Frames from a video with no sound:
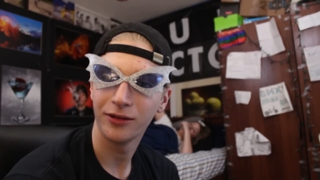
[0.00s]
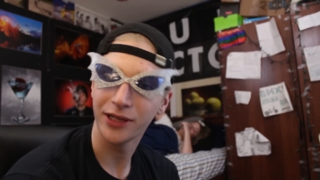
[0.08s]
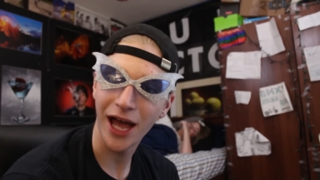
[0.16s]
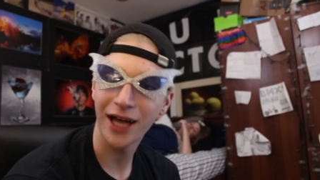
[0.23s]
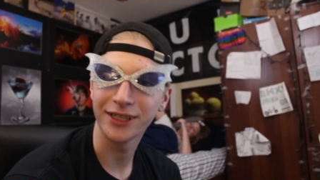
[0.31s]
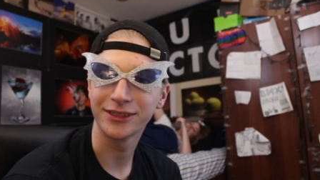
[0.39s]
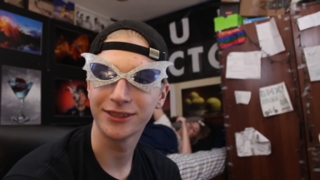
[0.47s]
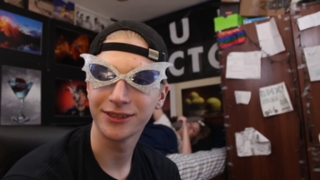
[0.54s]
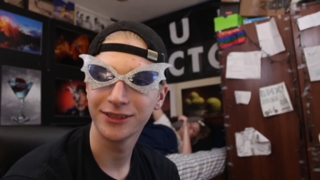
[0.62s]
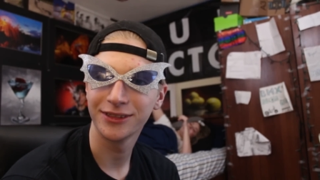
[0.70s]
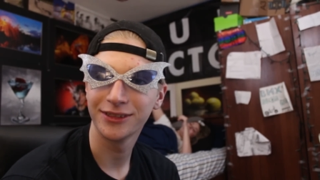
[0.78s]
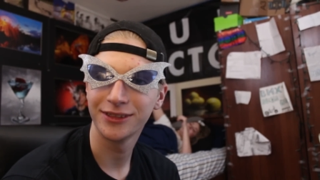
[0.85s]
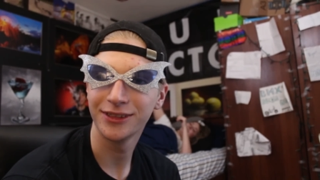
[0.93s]

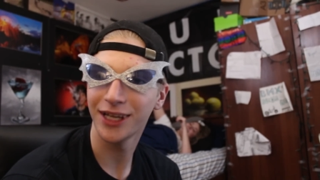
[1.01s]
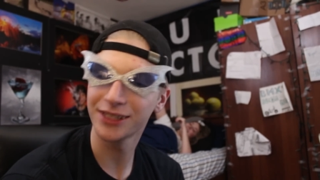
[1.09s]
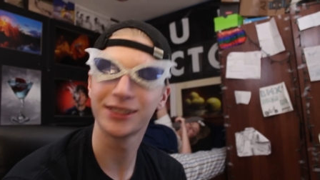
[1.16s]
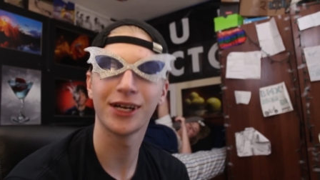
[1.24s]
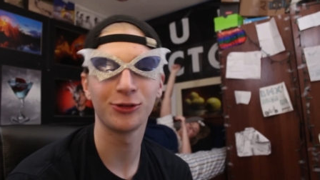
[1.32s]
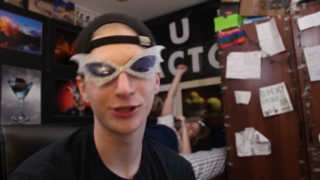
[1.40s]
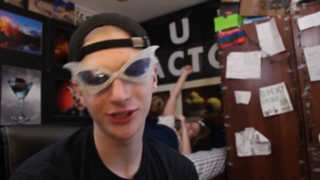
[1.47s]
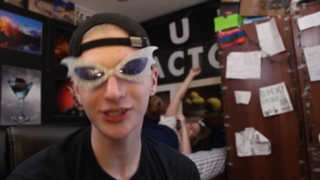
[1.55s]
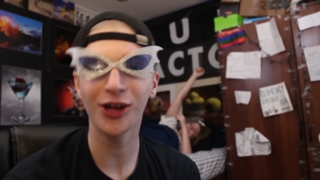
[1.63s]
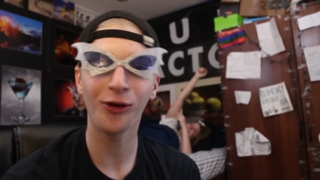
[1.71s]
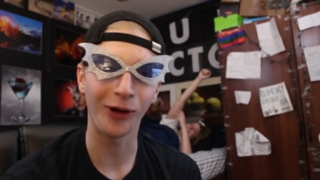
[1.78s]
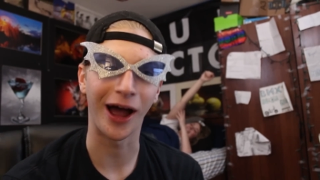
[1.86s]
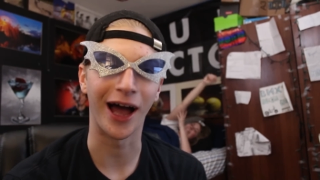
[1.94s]
Yes. Yes, I would
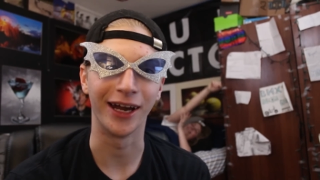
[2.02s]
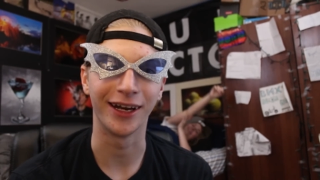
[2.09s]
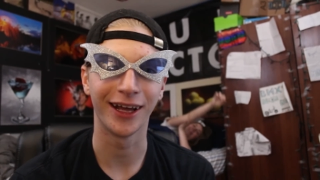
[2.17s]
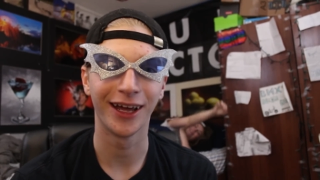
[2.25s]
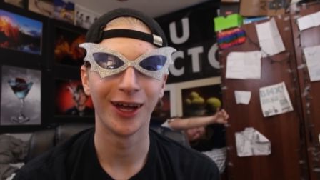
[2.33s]
still ride.